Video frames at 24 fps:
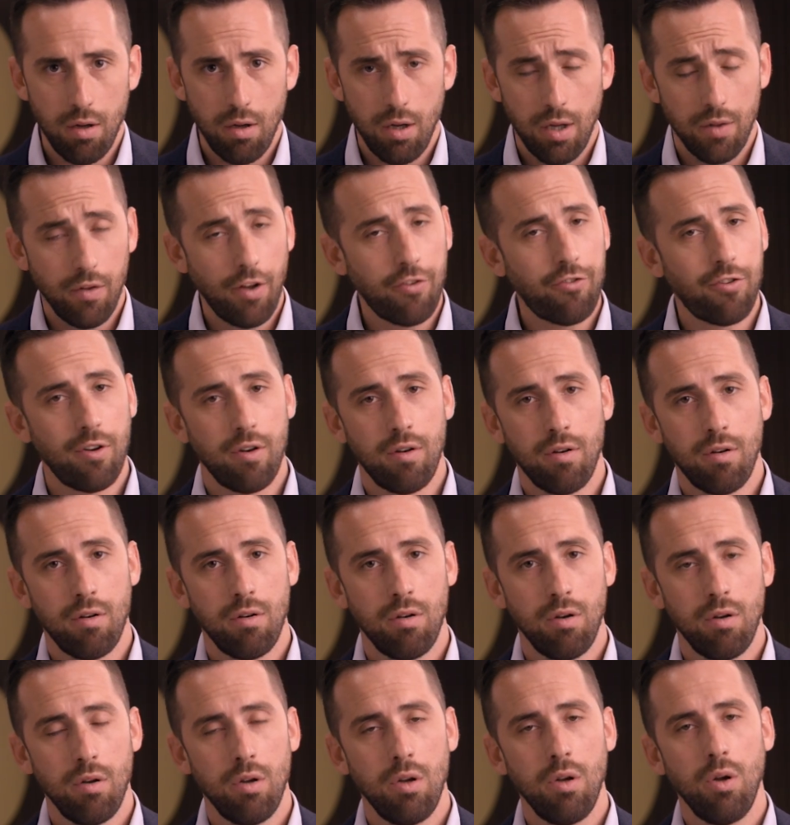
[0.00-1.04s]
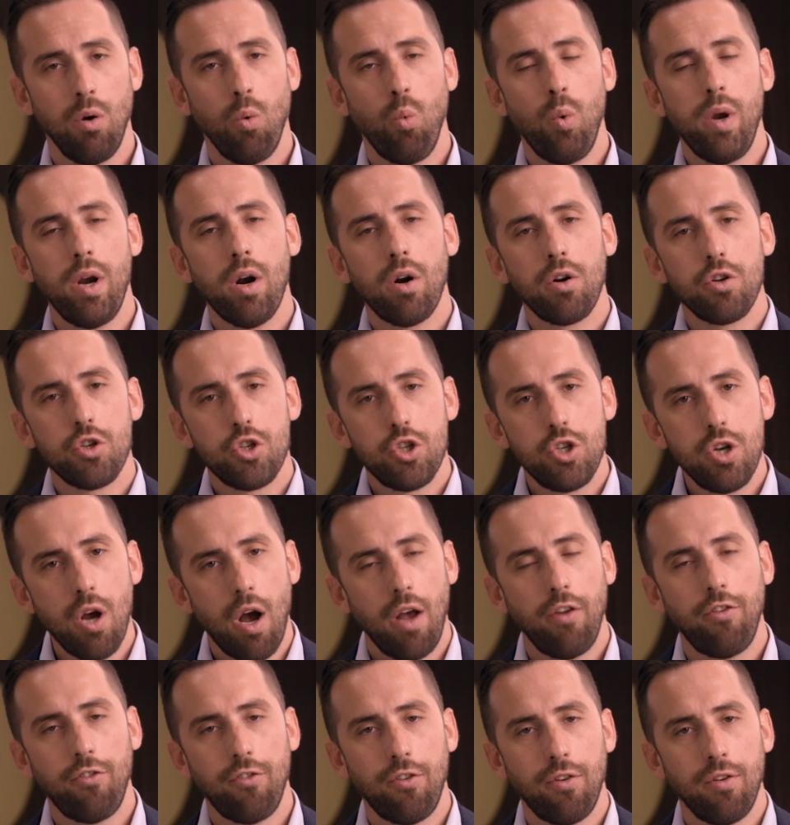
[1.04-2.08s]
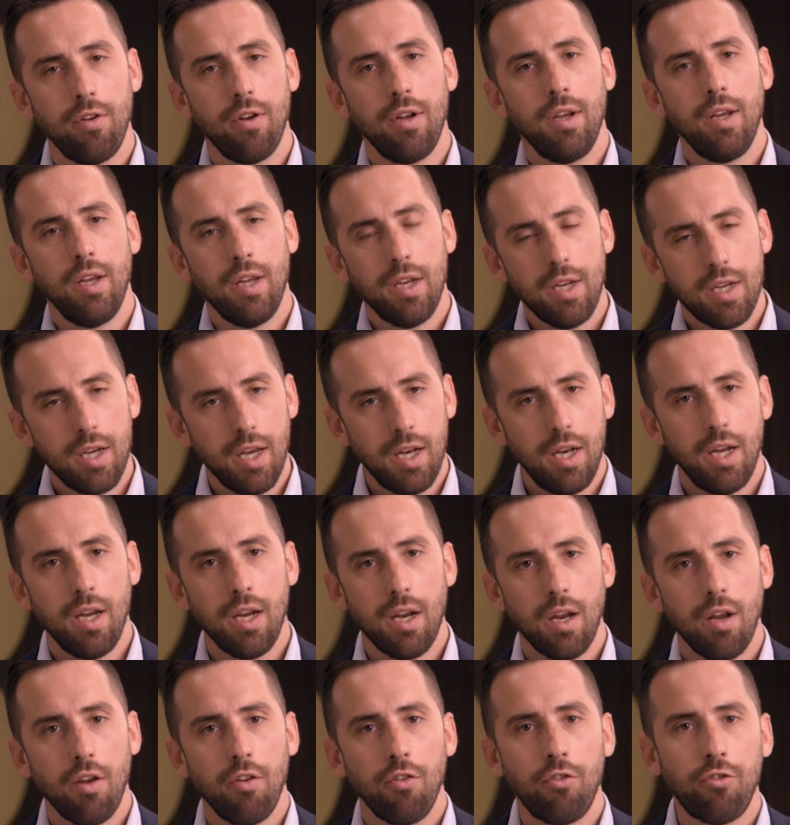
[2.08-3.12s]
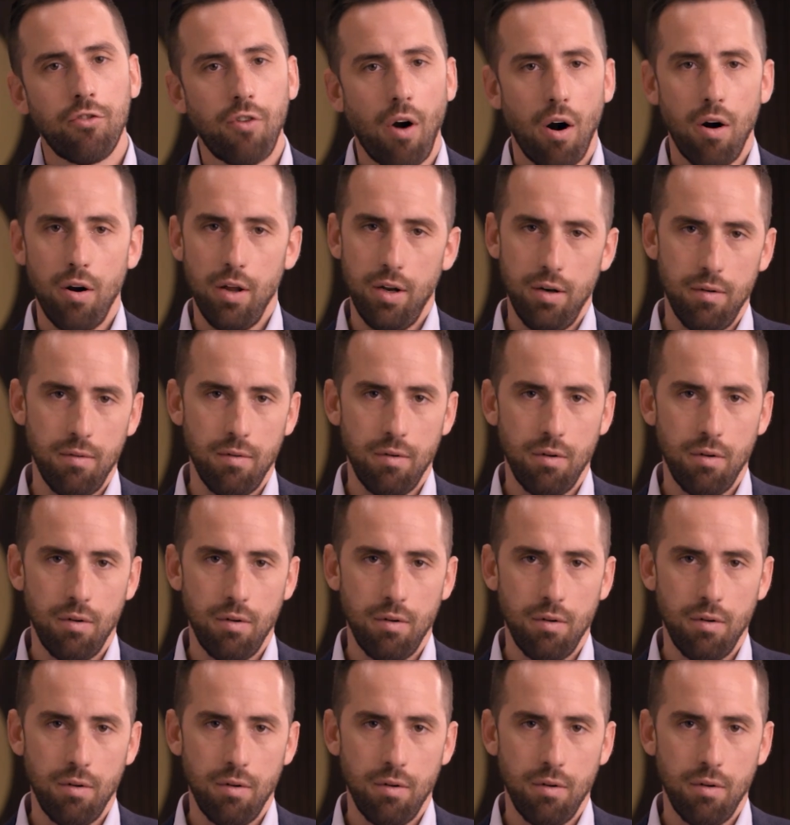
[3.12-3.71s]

And listen, we are just getting started.